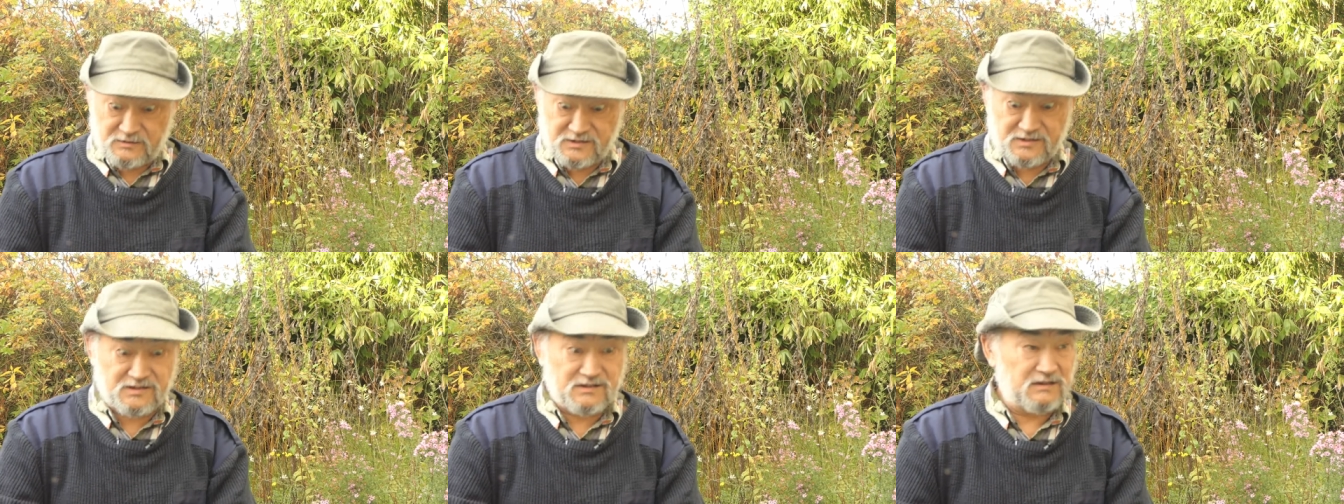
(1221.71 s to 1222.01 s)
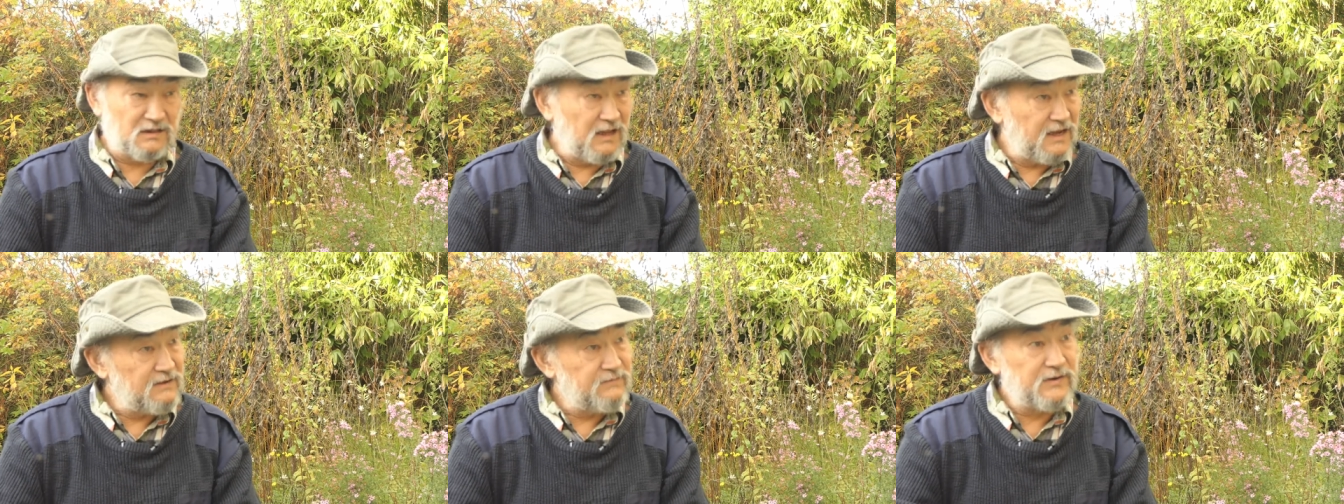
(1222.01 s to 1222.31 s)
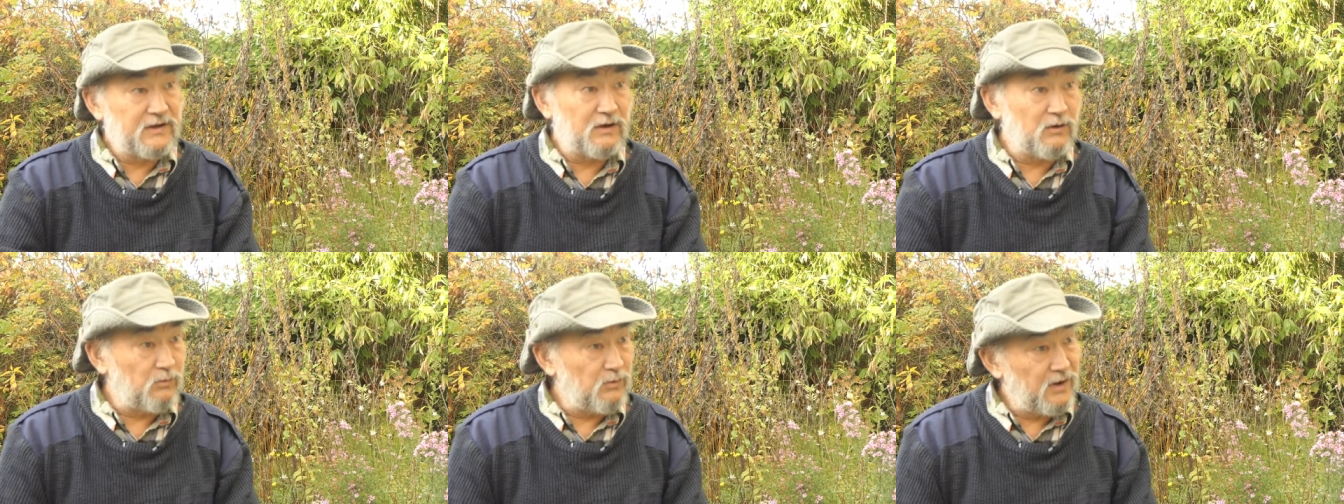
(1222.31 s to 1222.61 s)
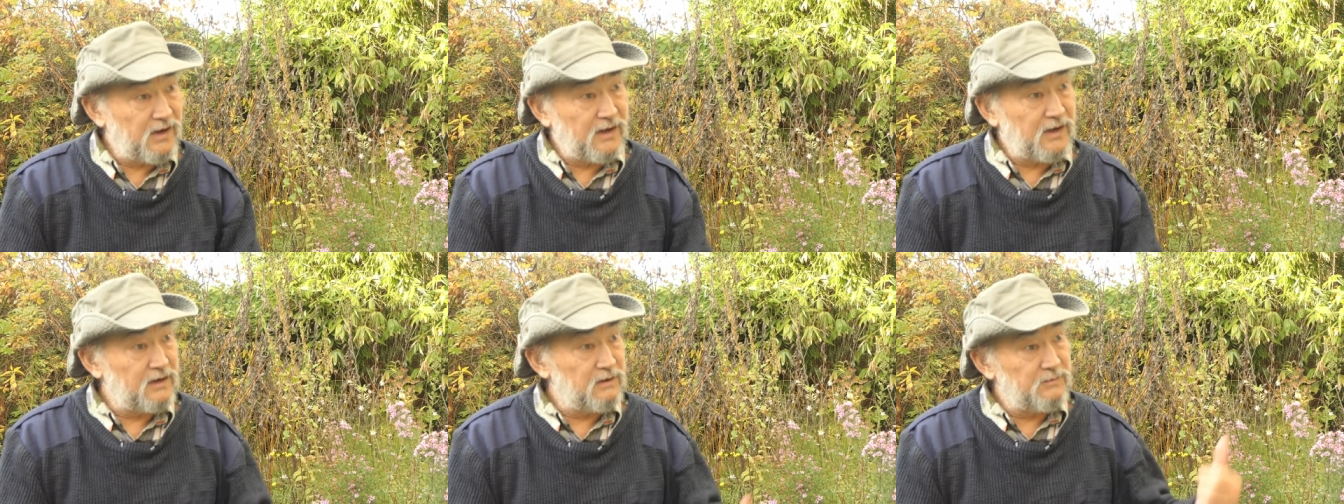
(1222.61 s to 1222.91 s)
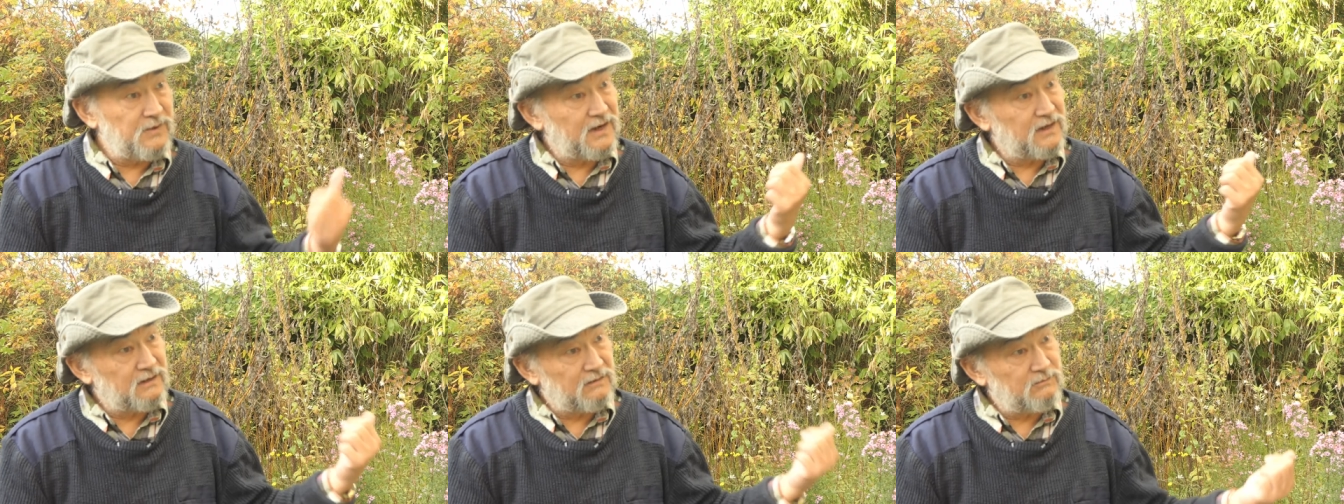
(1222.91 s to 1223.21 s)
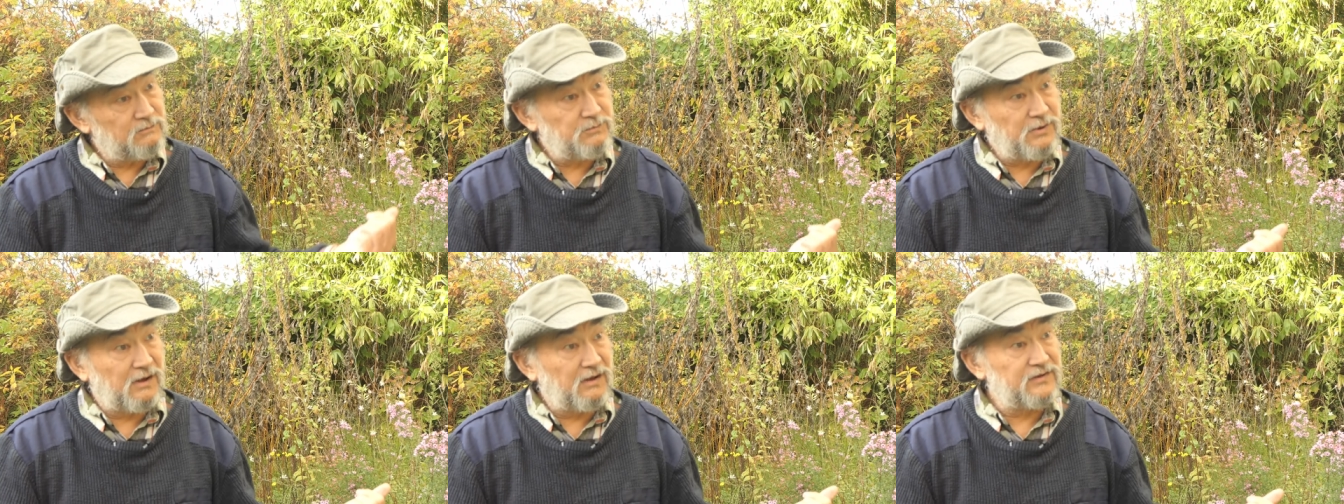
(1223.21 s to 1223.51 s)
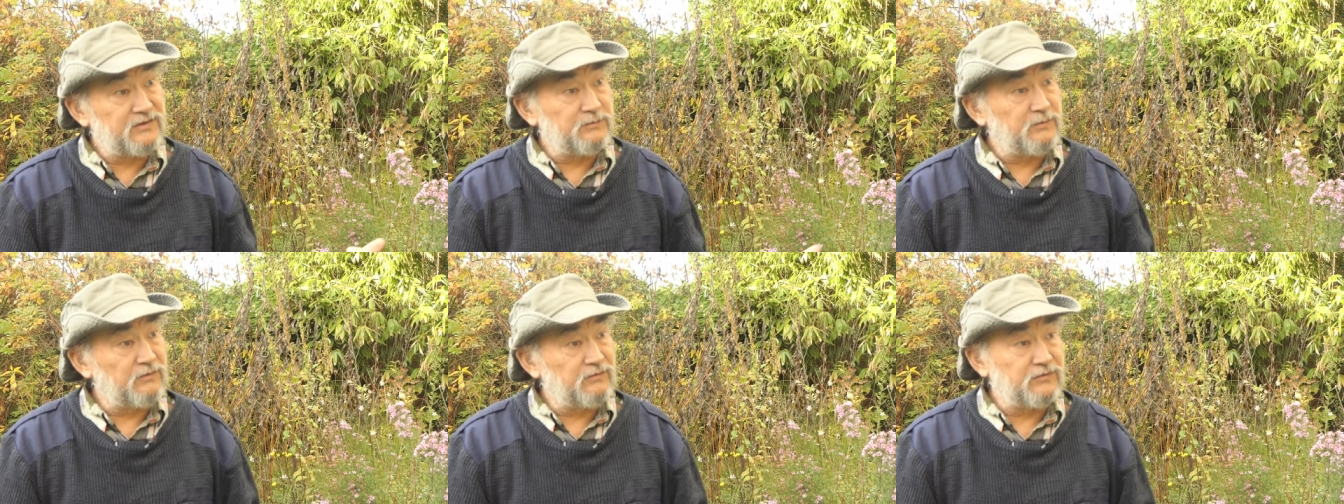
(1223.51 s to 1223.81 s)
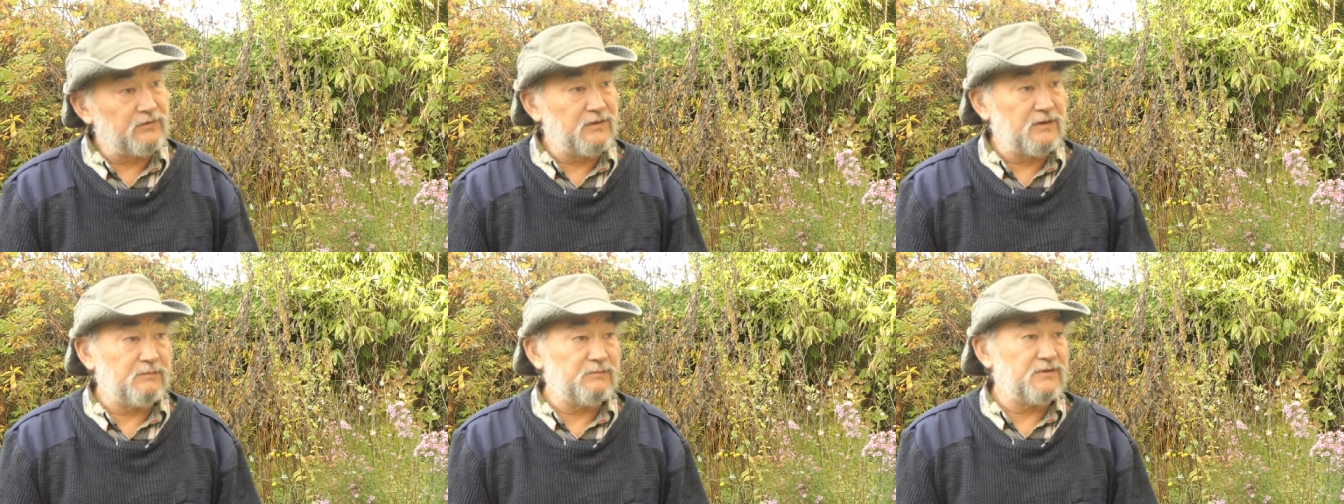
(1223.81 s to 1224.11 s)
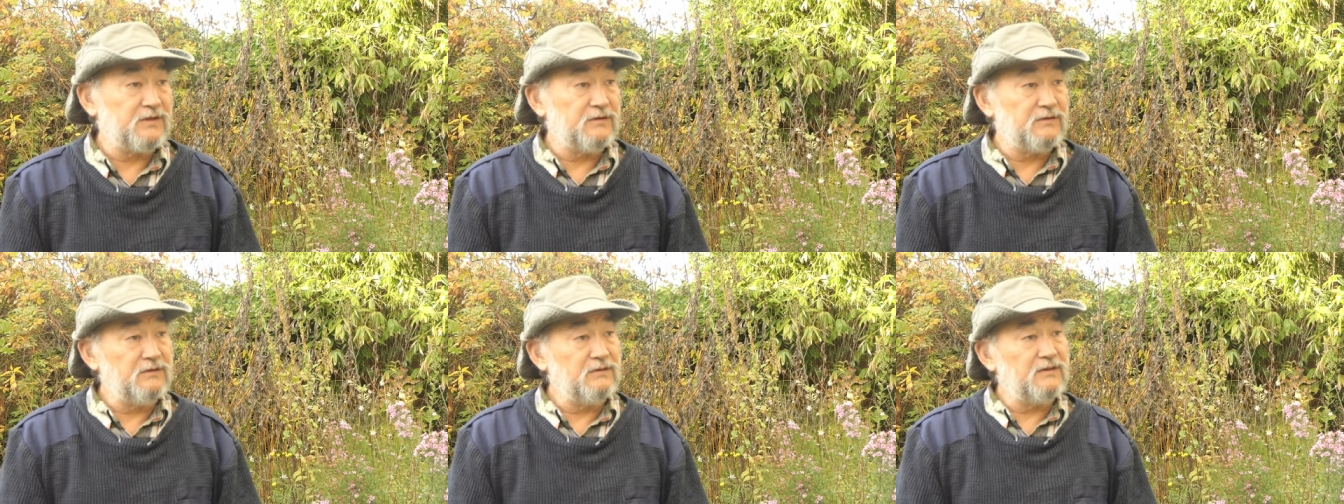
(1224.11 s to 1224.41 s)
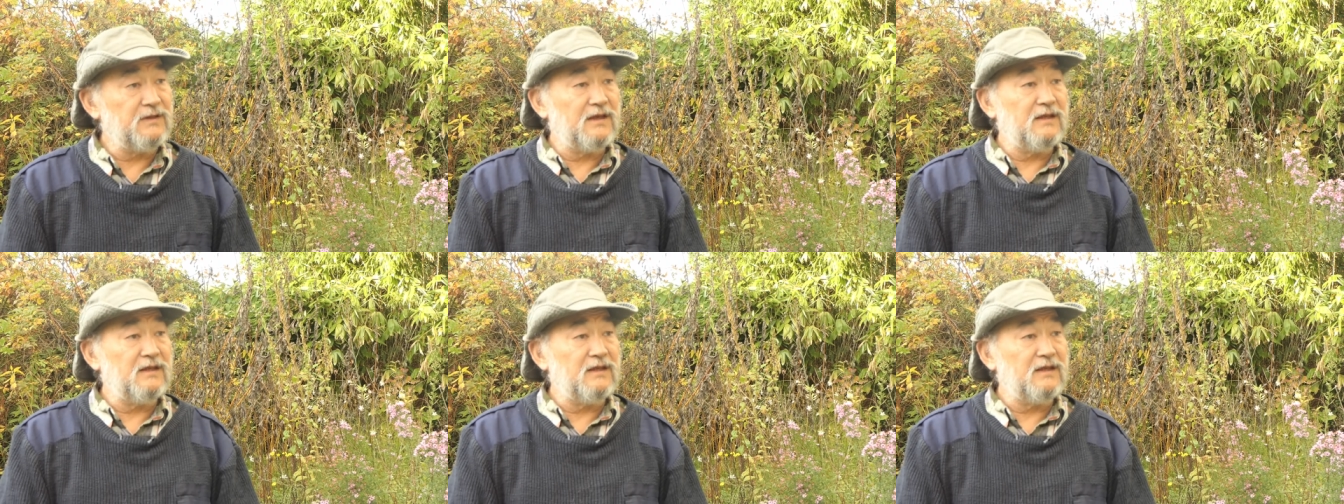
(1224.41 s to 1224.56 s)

slaving away to make it possible for them to do